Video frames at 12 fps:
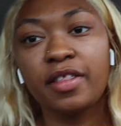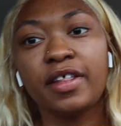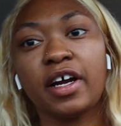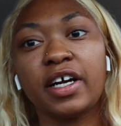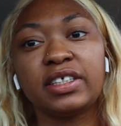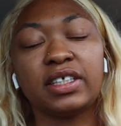
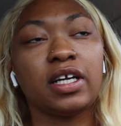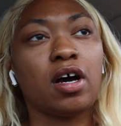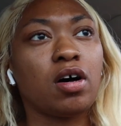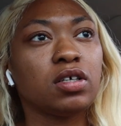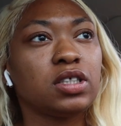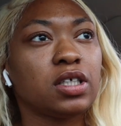there is an
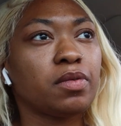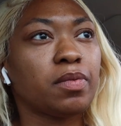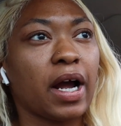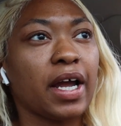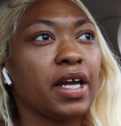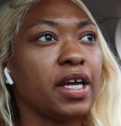Ulta
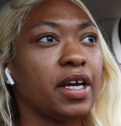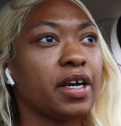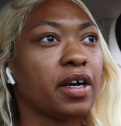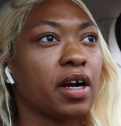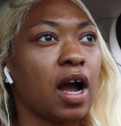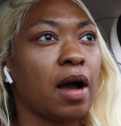right here,